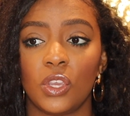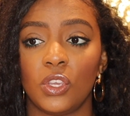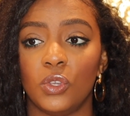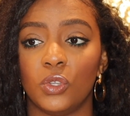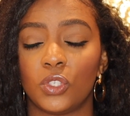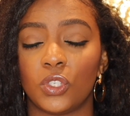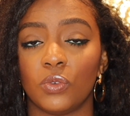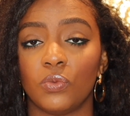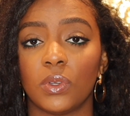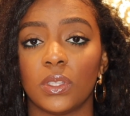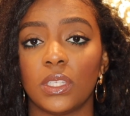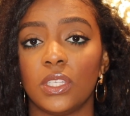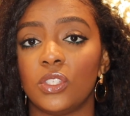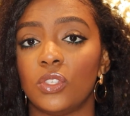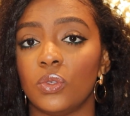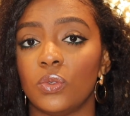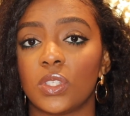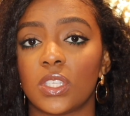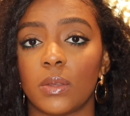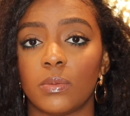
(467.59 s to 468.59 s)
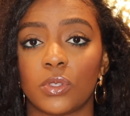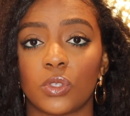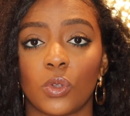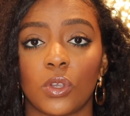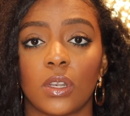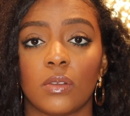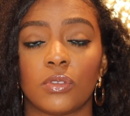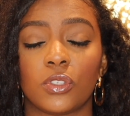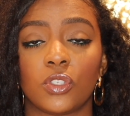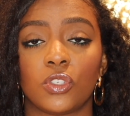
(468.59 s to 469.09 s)
You should really do some
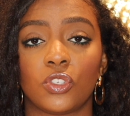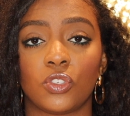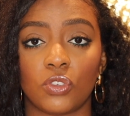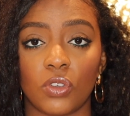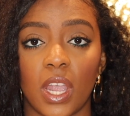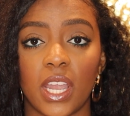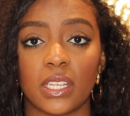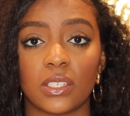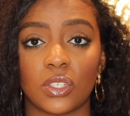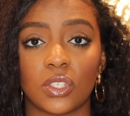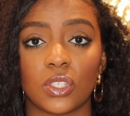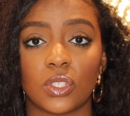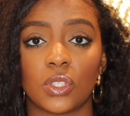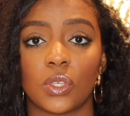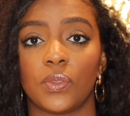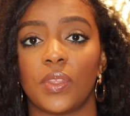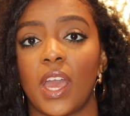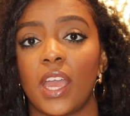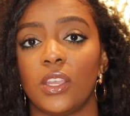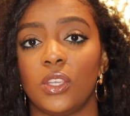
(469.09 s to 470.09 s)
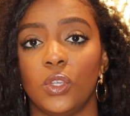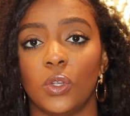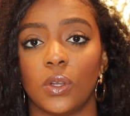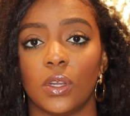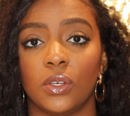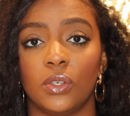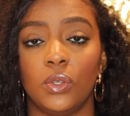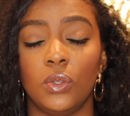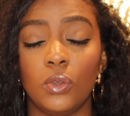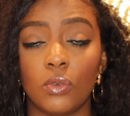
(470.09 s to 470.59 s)
sort of stretch so that
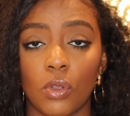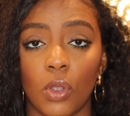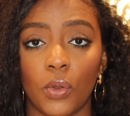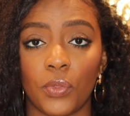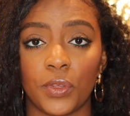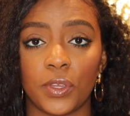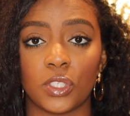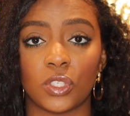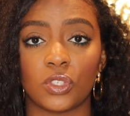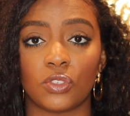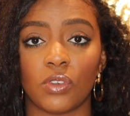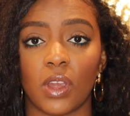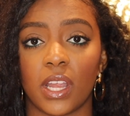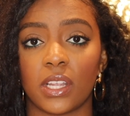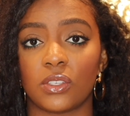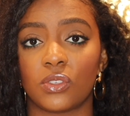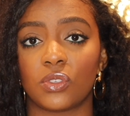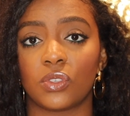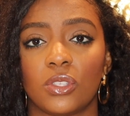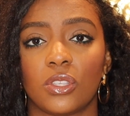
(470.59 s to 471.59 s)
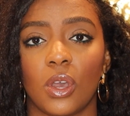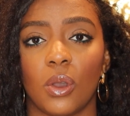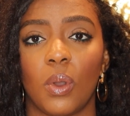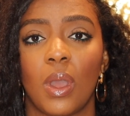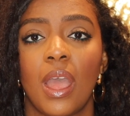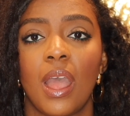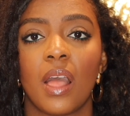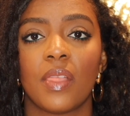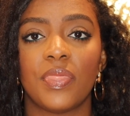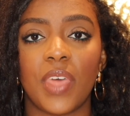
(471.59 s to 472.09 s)
your new growth is stretched.
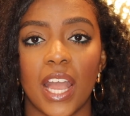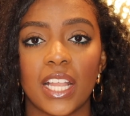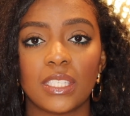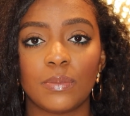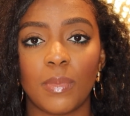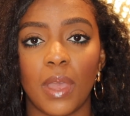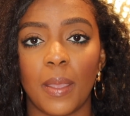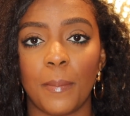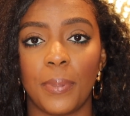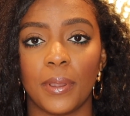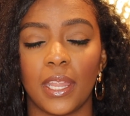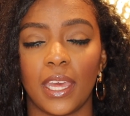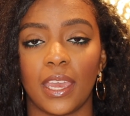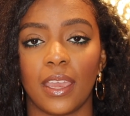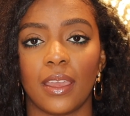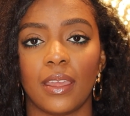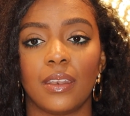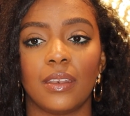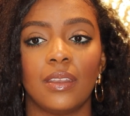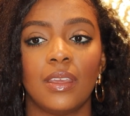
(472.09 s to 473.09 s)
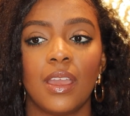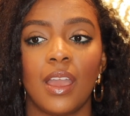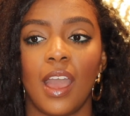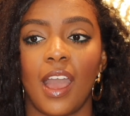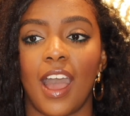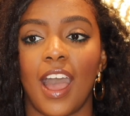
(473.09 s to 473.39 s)
So that's my plan.